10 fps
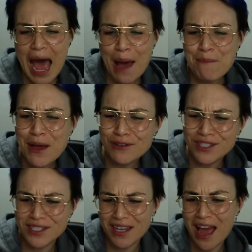a
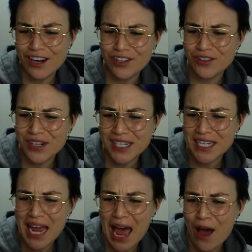most country
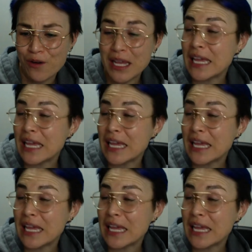town